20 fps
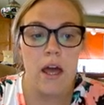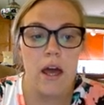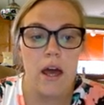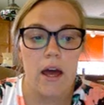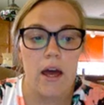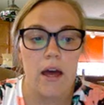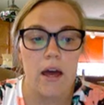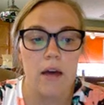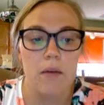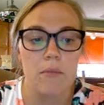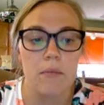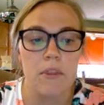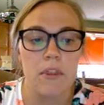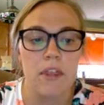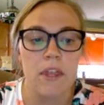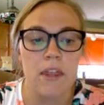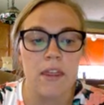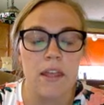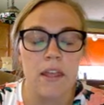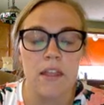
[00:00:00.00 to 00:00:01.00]

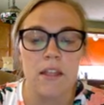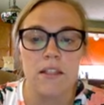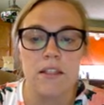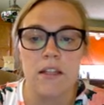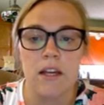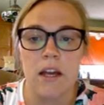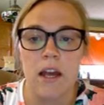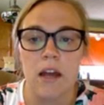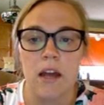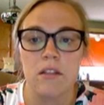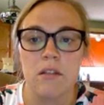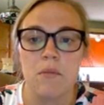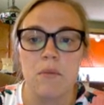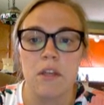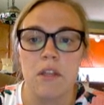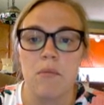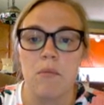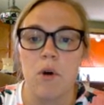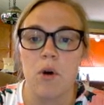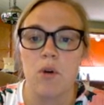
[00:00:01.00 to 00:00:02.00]
The thing that stuck out to
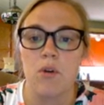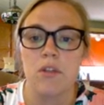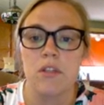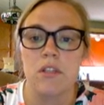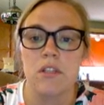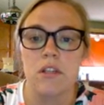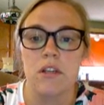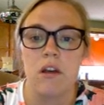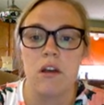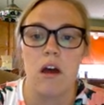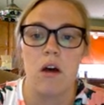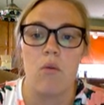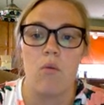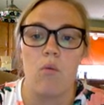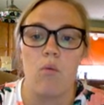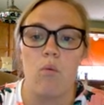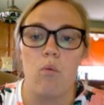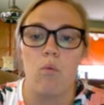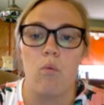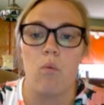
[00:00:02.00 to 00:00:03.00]
me the most
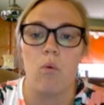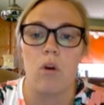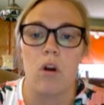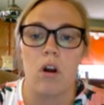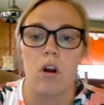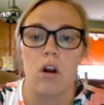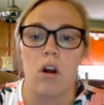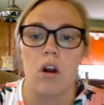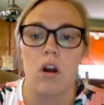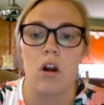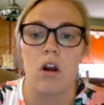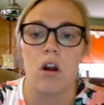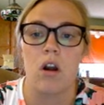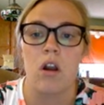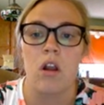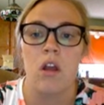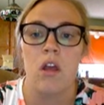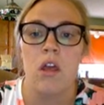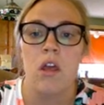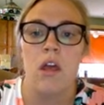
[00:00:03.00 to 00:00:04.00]
were
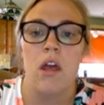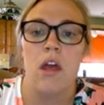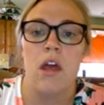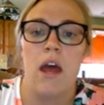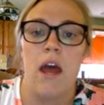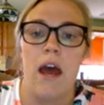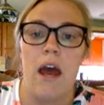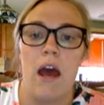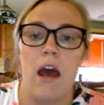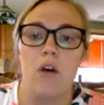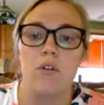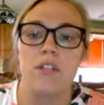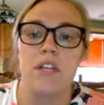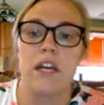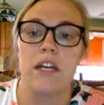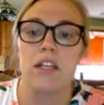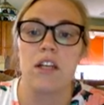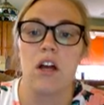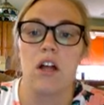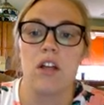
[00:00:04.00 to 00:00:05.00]
how
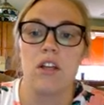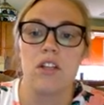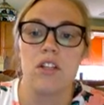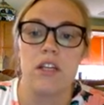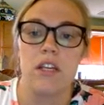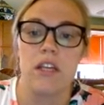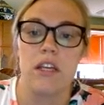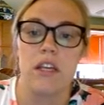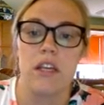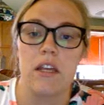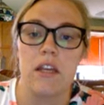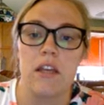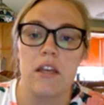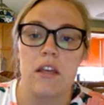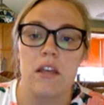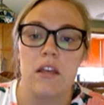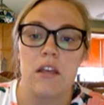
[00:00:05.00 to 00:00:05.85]
technology